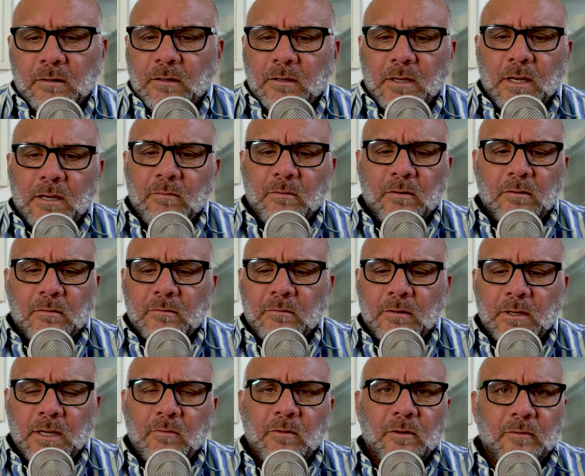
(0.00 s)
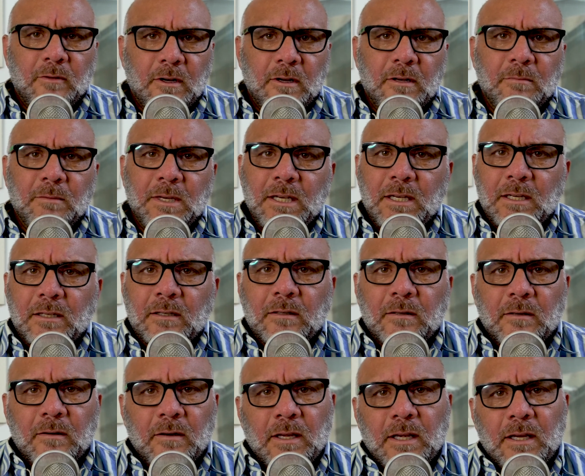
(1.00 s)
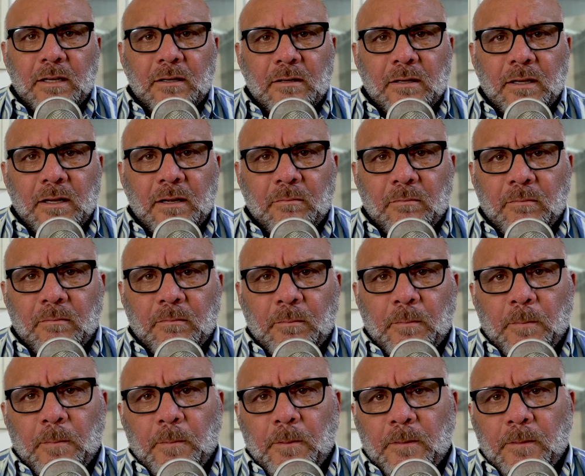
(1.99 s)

they were very mean, and